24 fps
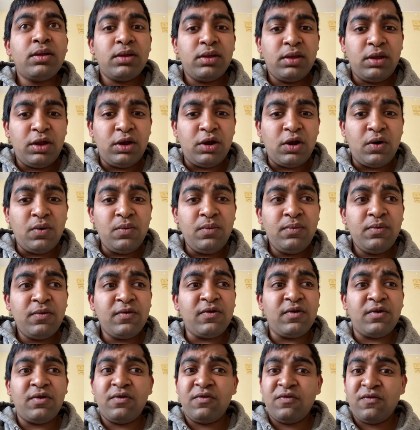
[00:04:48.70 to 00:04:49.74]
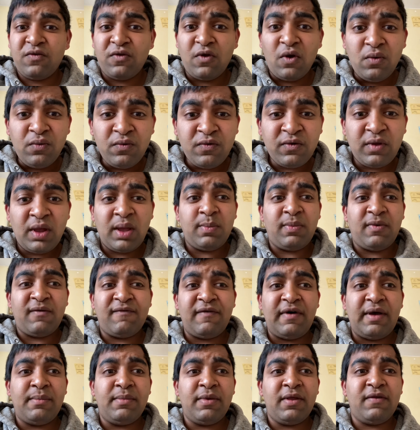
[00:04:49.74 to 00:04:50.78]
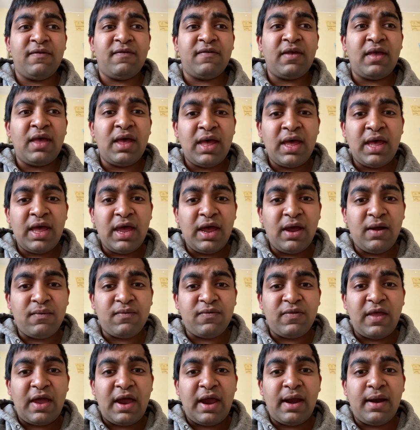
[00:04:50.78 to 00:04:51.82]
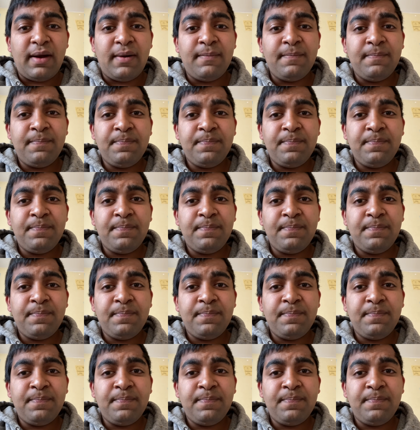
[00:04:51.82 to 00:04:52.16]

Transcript: You know, so there's those type of families out there.